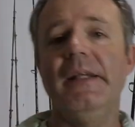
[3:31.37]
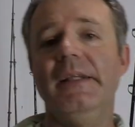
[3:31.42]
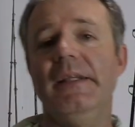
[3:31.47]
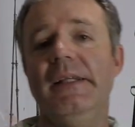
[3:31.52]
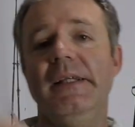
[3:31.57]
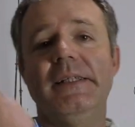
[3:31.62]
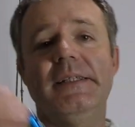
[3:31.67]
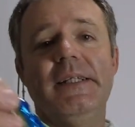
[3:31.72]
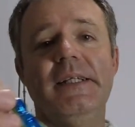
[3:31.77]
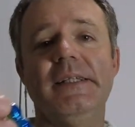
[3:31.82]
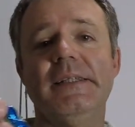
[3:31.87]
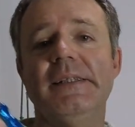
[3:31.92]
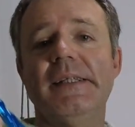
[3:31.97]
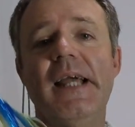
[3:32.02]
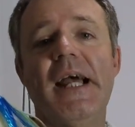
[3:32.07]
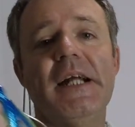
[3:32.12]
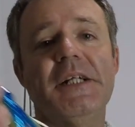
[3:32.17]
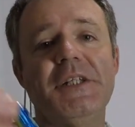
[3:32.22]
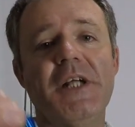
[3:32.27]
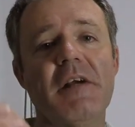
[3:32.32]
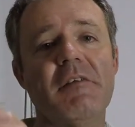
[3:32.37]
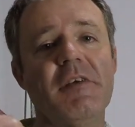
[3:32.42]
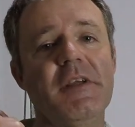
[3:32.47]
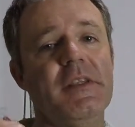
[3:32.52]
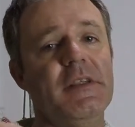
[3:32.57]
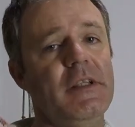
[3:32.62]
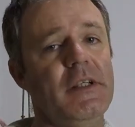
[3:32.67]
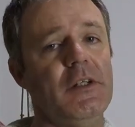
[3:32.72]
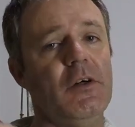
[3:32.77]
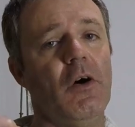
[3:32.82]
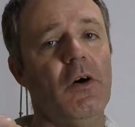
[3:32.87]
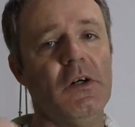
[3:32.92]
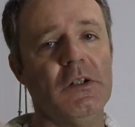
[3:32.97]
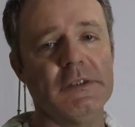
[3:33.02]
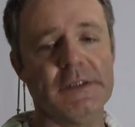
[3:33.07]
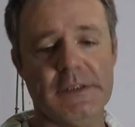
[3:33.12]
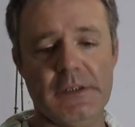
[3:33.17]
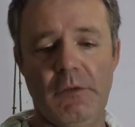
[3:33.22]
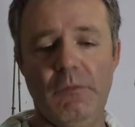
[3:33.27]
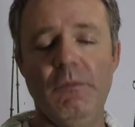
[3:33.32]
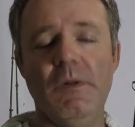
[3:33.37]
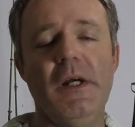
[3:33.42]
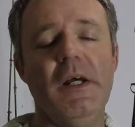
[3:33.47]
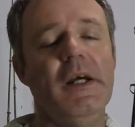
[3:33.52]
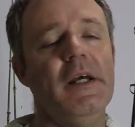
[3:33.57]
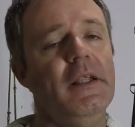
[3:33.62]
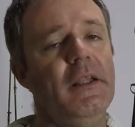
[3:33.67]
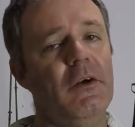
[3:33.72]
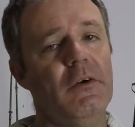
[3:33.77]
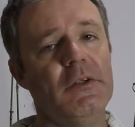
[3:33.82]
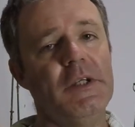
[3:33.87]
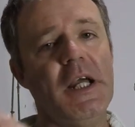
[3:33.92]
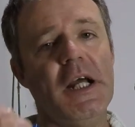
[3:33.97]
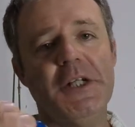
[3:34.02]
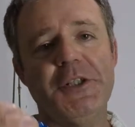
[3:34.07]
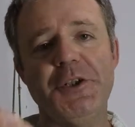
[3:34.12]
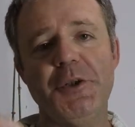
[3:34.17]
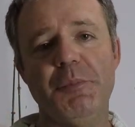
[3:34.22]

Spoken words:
These things catch everything also. They'll catch you